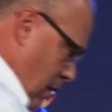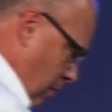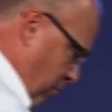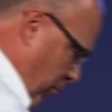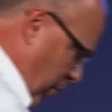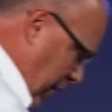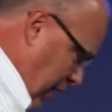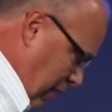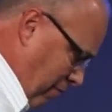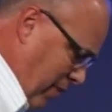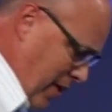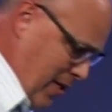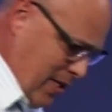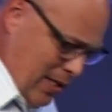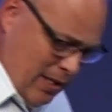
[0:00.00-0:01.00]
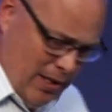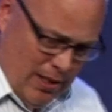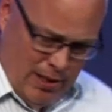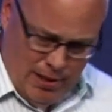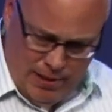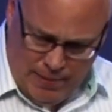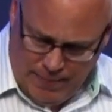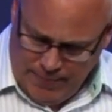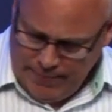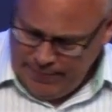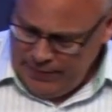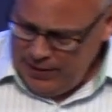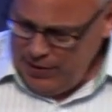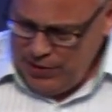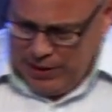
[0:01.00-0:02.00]
of forgiveness.
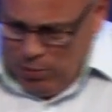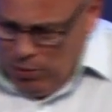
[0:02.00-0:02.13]
You say,